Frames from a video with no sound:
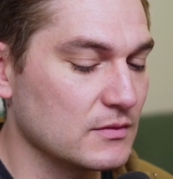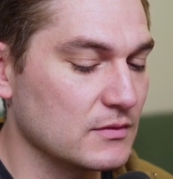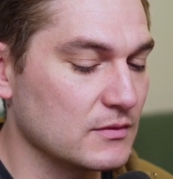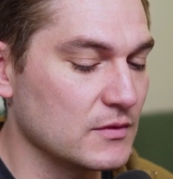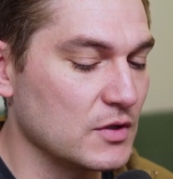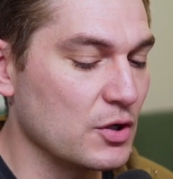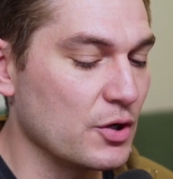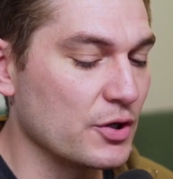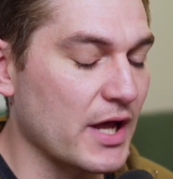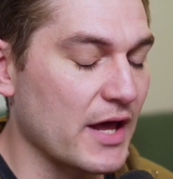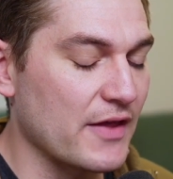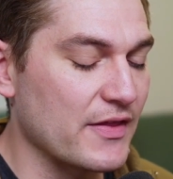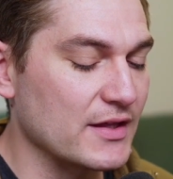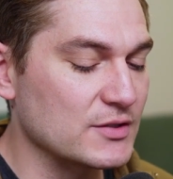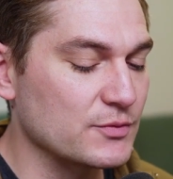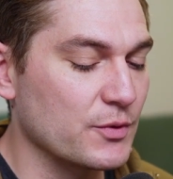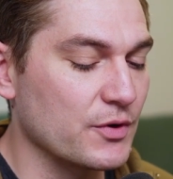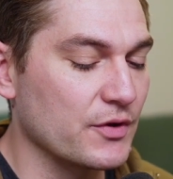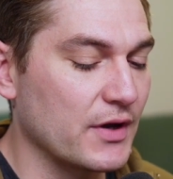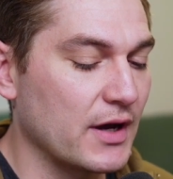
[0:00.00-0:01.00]
I think
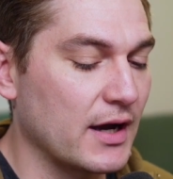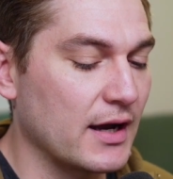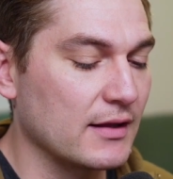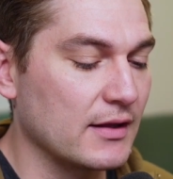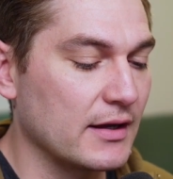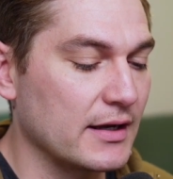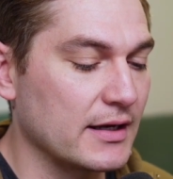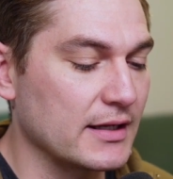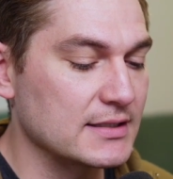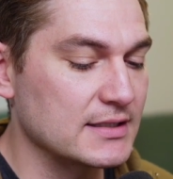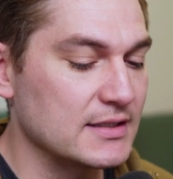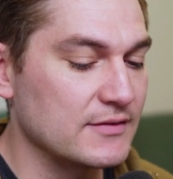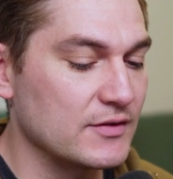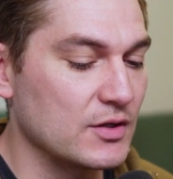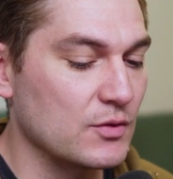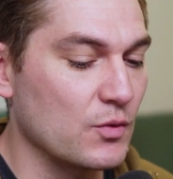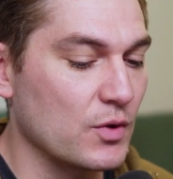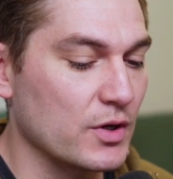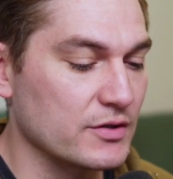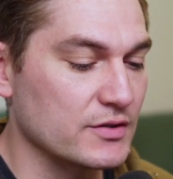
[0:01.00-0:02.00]
it's worth highlighting because even
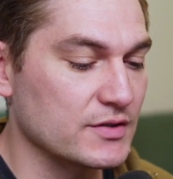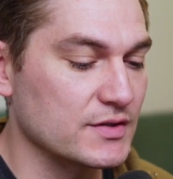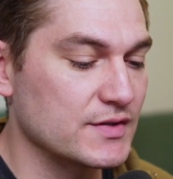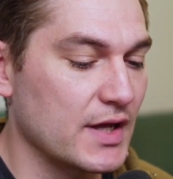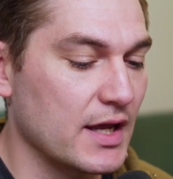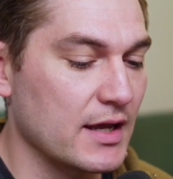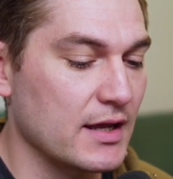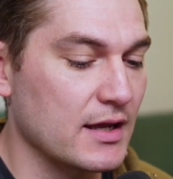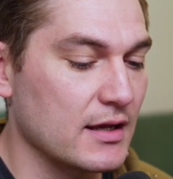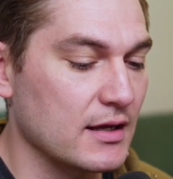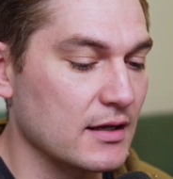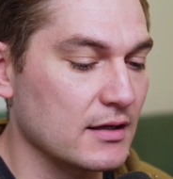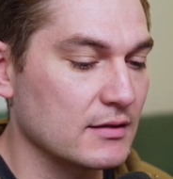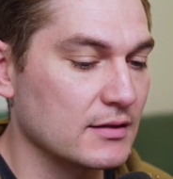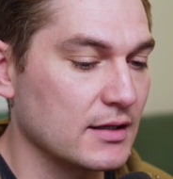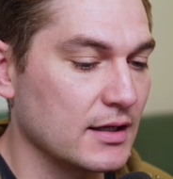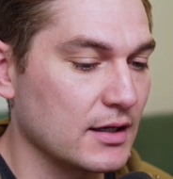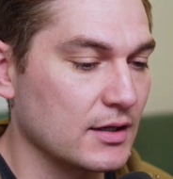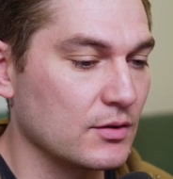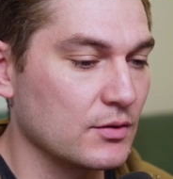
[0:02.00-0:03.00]
in what you're saying,
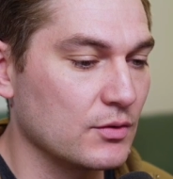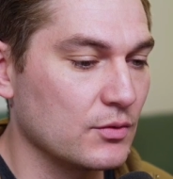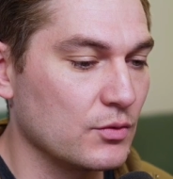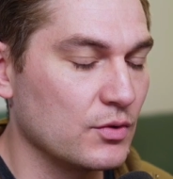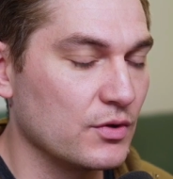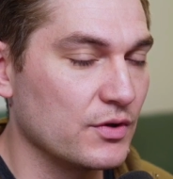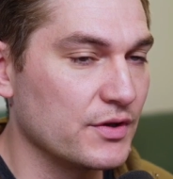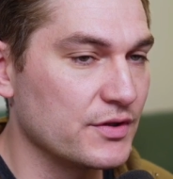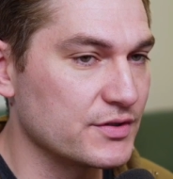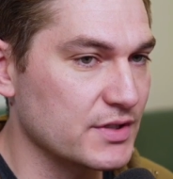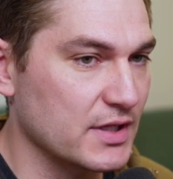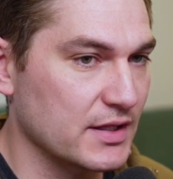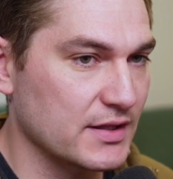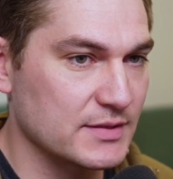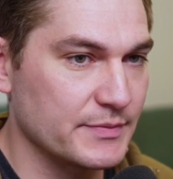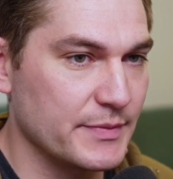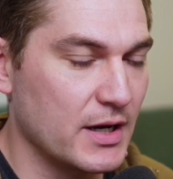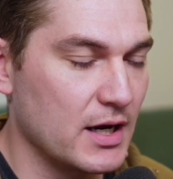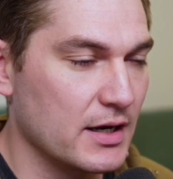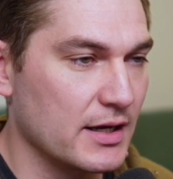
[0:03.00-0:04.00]
like, well, there's like
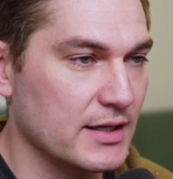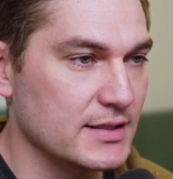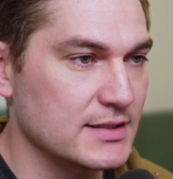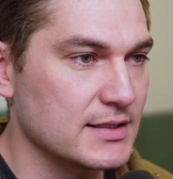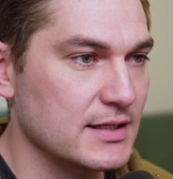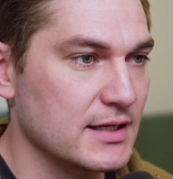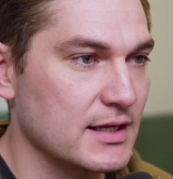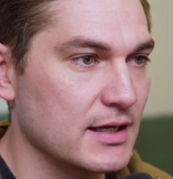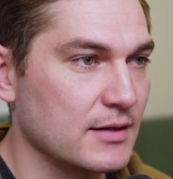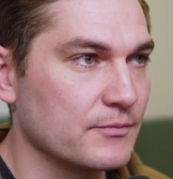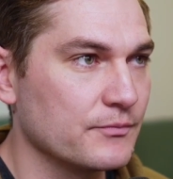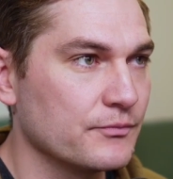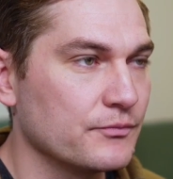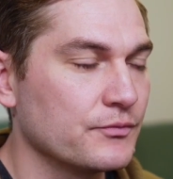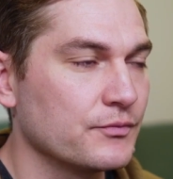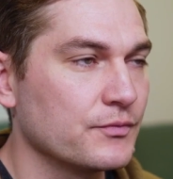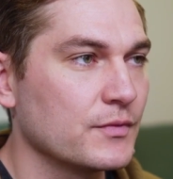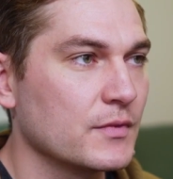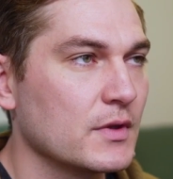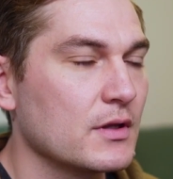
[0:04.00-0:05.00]
this pot odds thing.
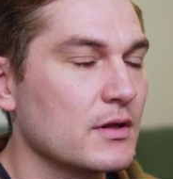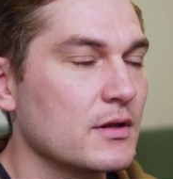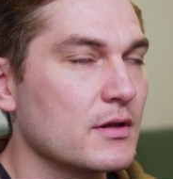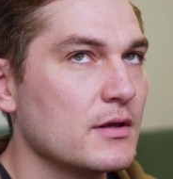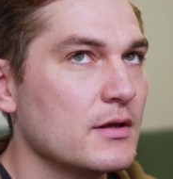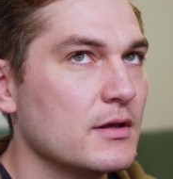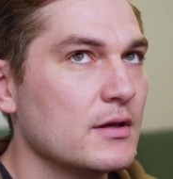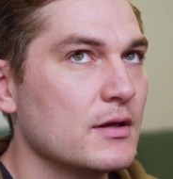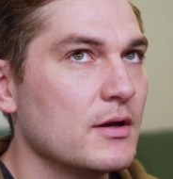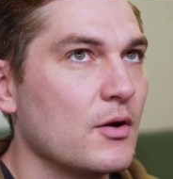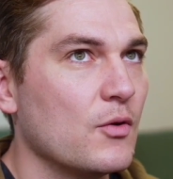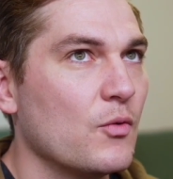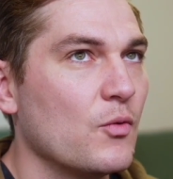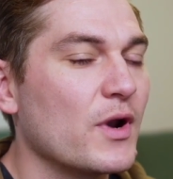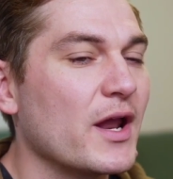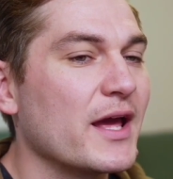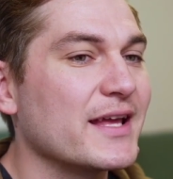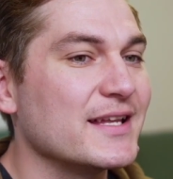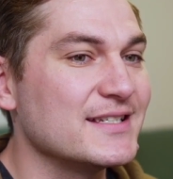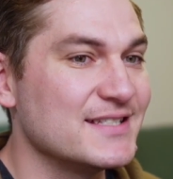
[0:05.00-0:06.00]
What
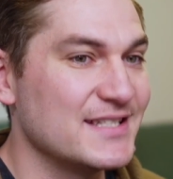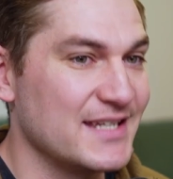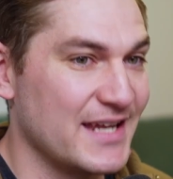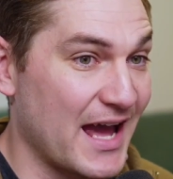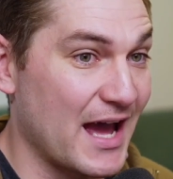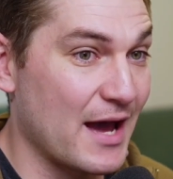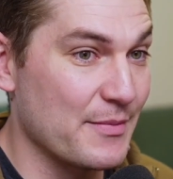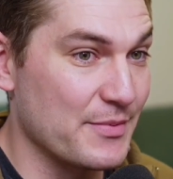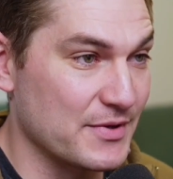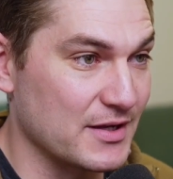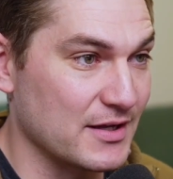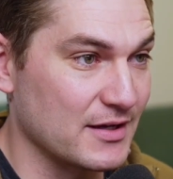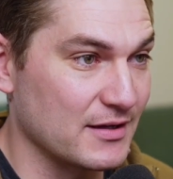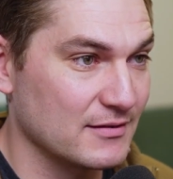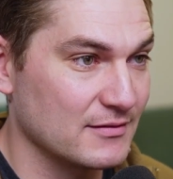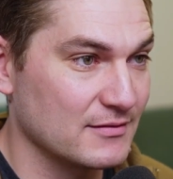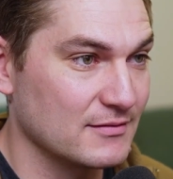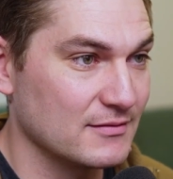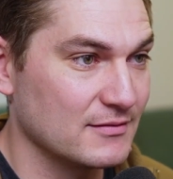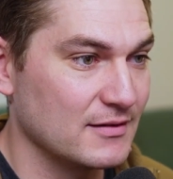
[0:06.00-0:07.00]
I can see happening
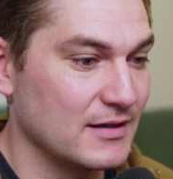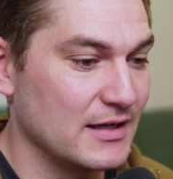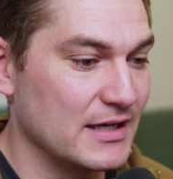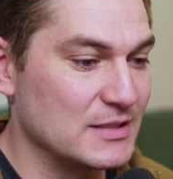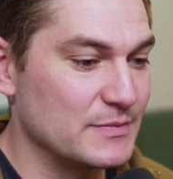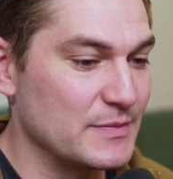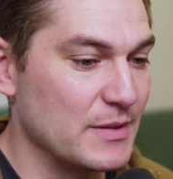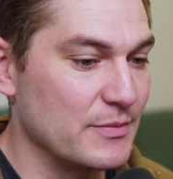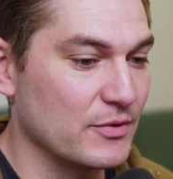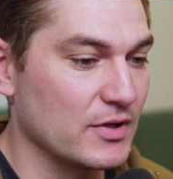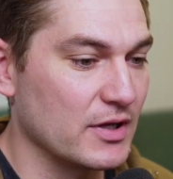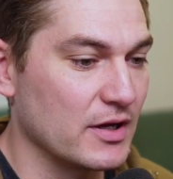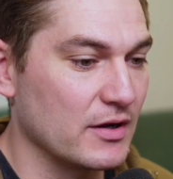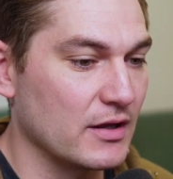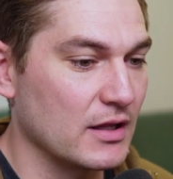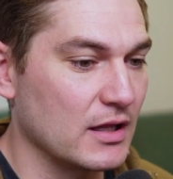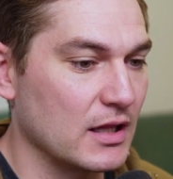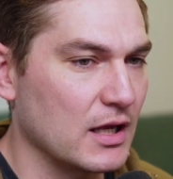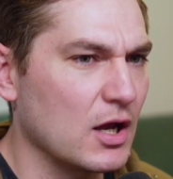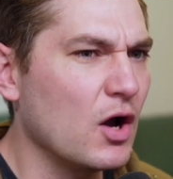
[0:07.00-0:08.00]
is people
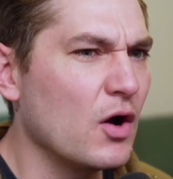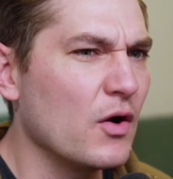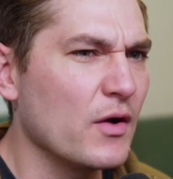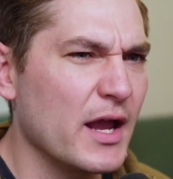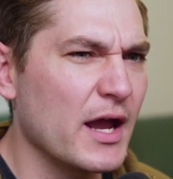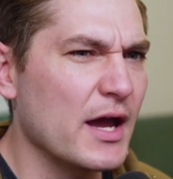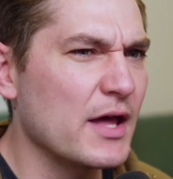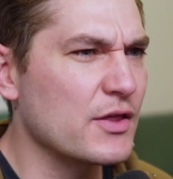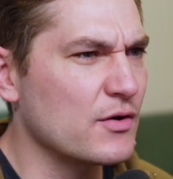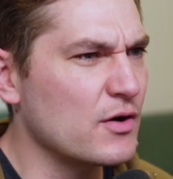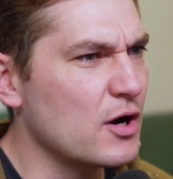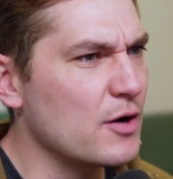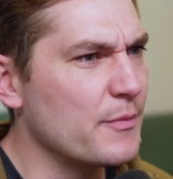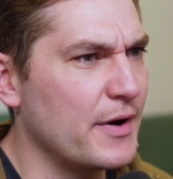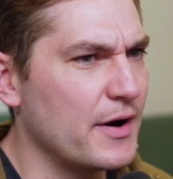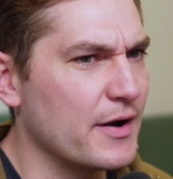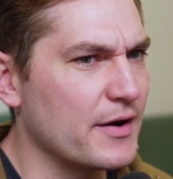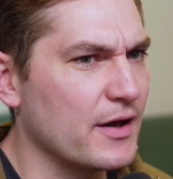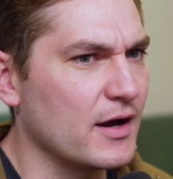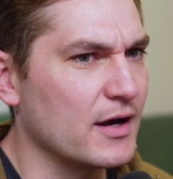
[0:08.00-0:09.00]
hearing like, oh yeah, there are
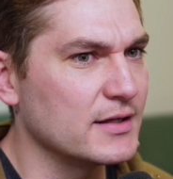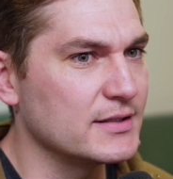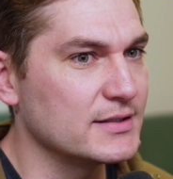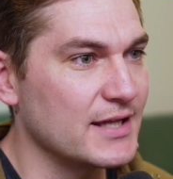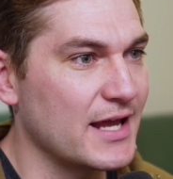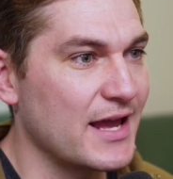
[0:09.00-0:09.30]
pot odds.